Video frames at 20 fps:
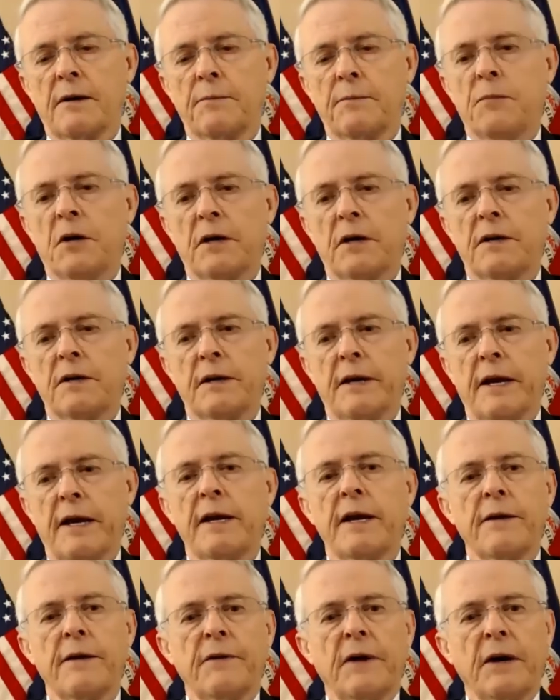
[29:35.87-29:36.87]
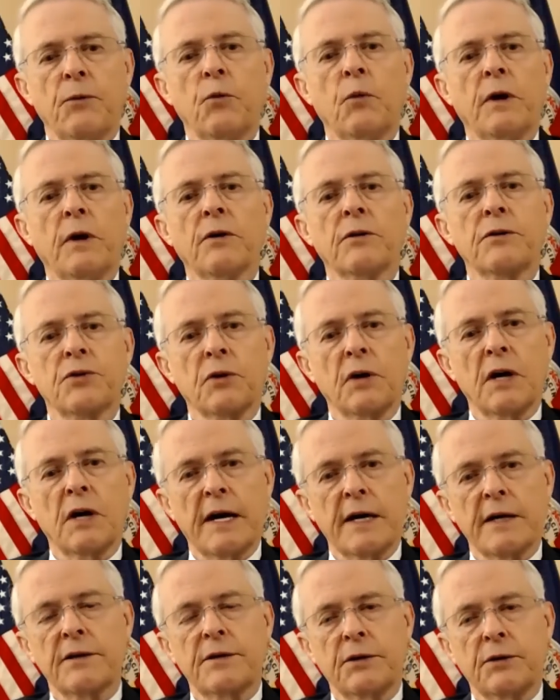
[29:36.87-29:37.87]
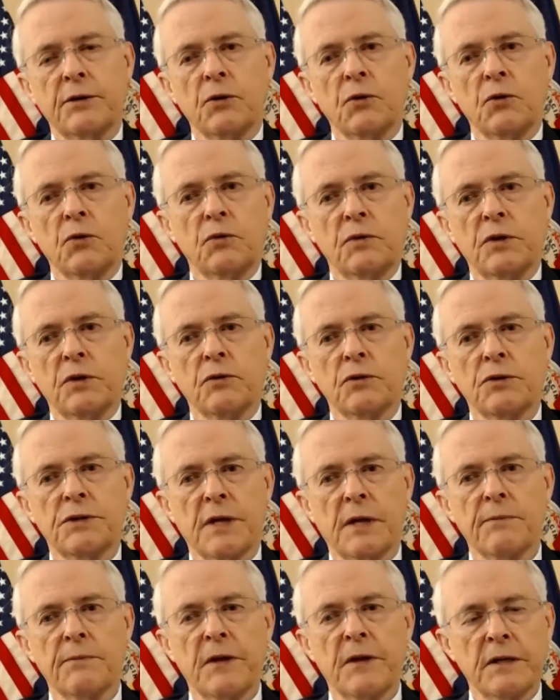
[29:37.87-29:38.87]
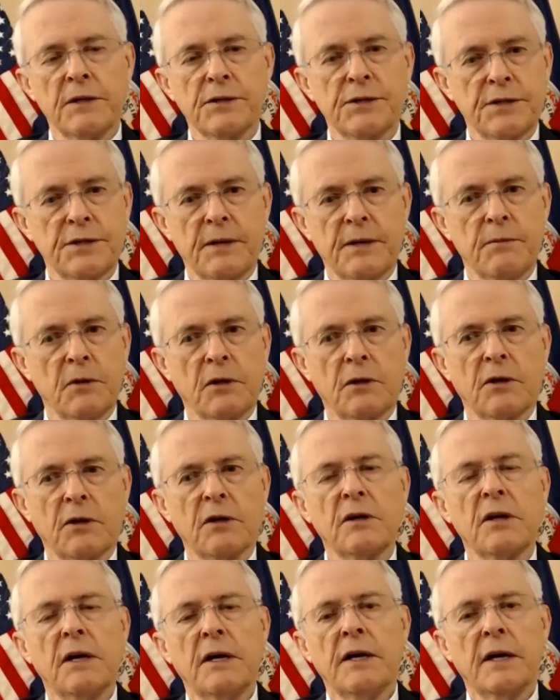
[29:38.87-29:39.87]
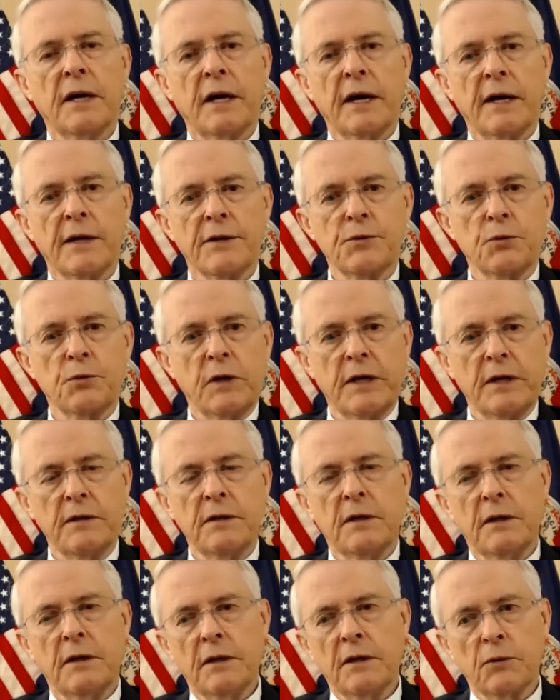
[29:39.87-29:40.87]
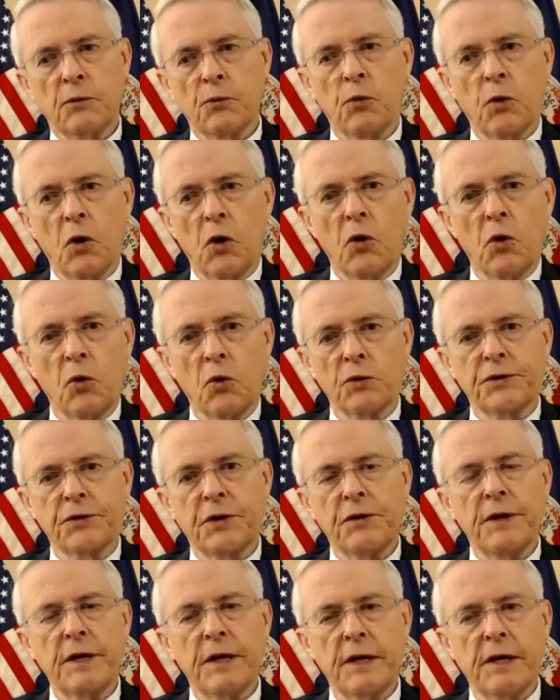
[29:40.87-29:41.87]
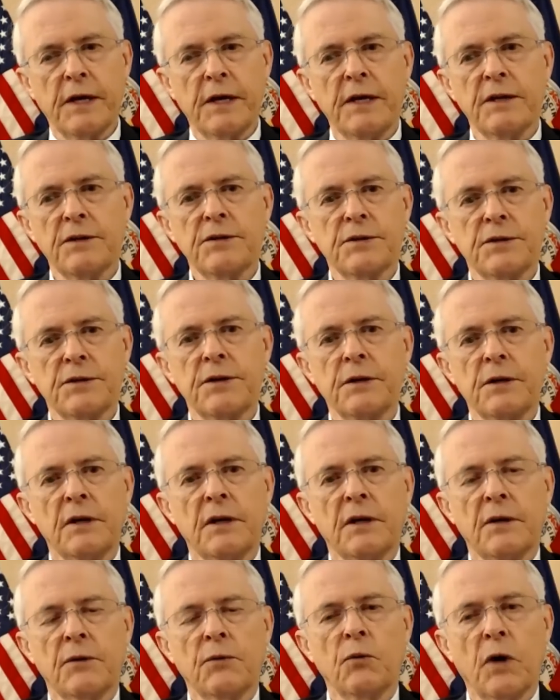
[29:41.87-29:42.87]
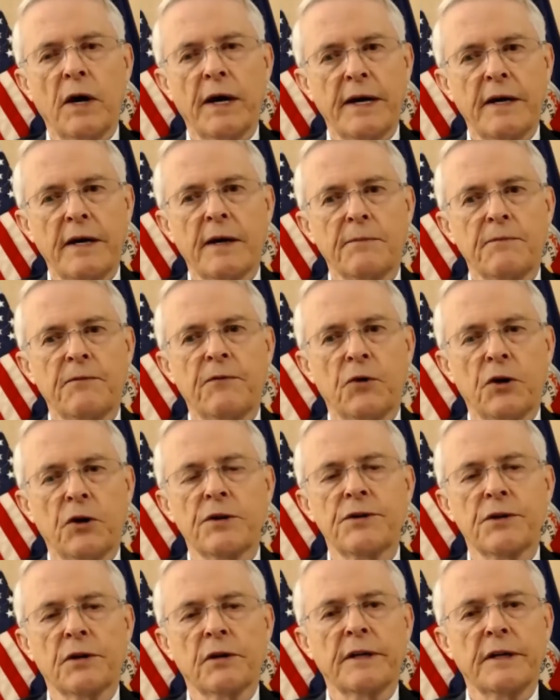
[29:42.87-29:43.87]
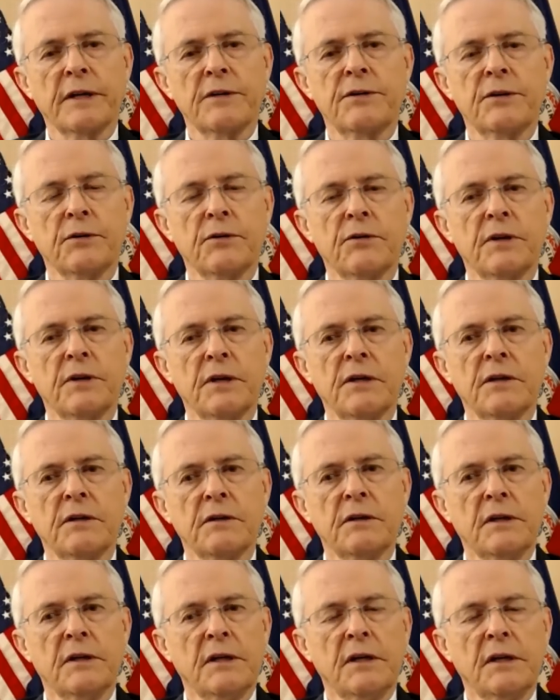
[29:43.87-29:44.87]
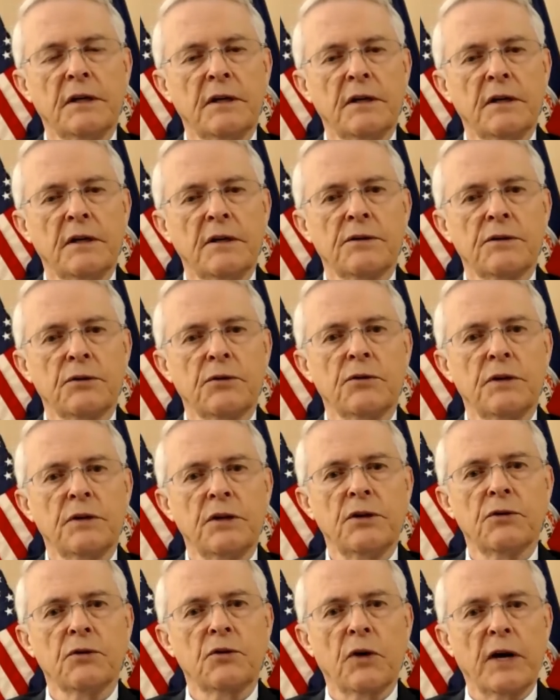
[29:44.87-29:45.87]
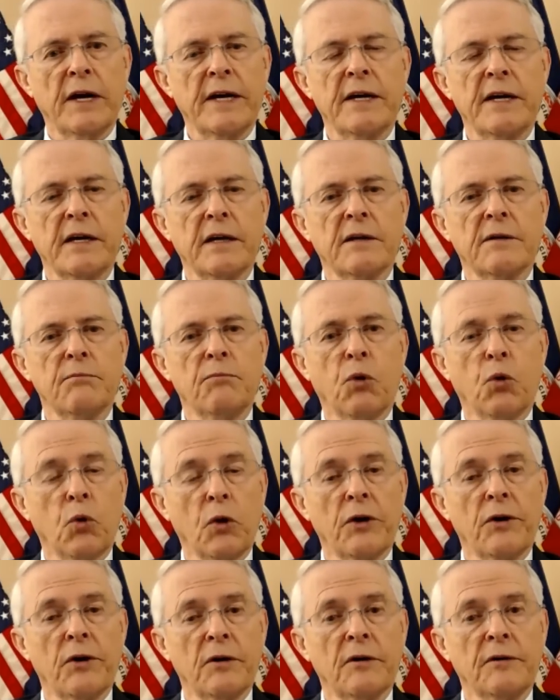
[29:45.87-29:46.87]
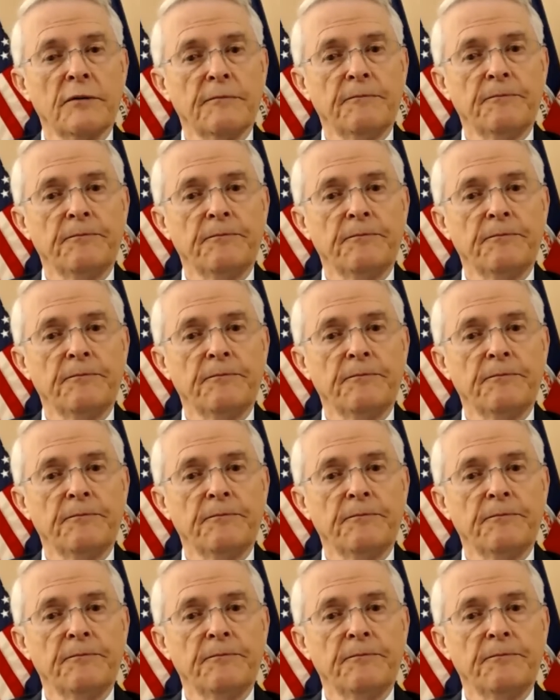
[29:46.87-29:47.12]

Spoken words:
But in any event, we are trying to do something similar as we roll to the east, right up virtually to the Ukrainian border,